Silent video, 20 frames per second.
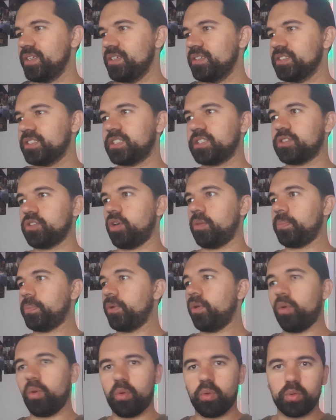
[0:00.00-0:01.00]
stop
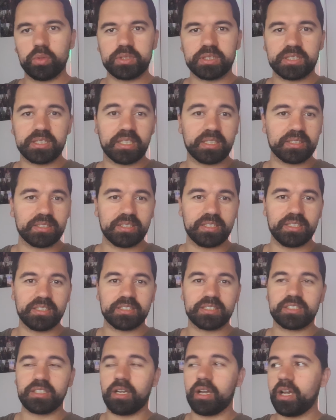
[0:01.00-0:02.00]
all
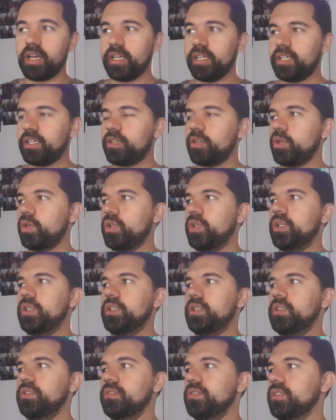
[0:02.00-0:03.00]
sickness. I
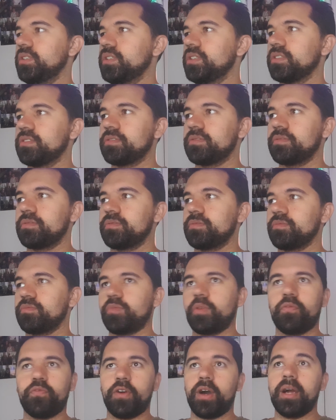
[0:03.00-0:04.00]
could
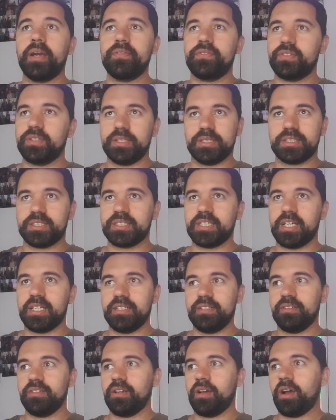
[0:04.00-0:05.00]
revive the
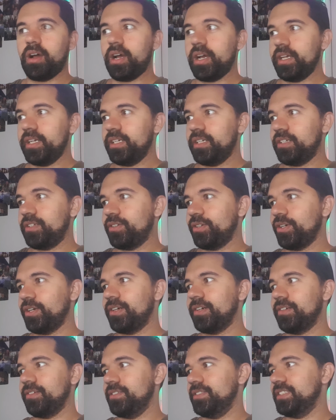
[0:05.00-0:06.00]
sun, I
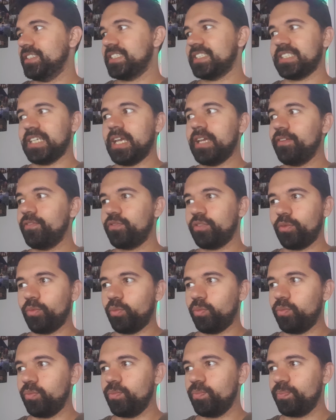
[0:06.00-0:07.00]
could save the
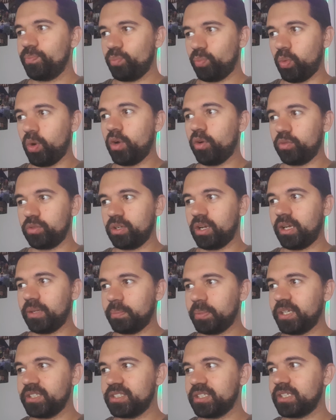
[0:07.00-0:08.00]
world, like
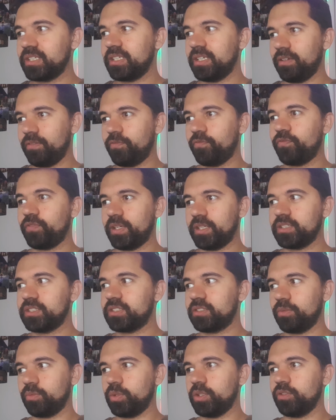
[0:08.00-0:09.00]
basically fix
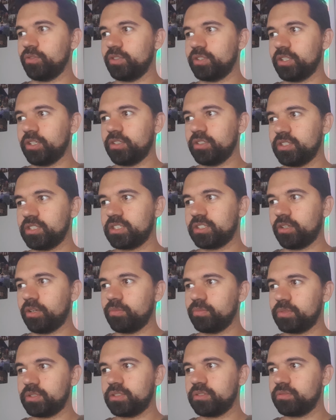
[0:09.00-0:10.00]
the world so
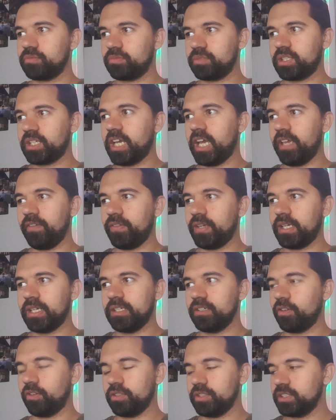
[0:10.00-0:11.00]
stops caving
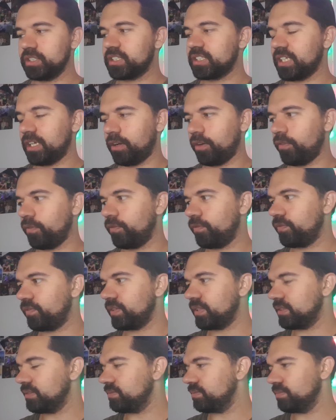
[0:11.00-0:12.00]
in on itself,
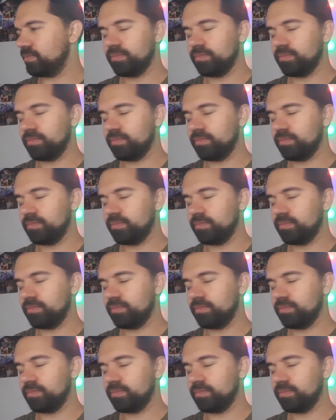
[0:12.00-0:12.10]
and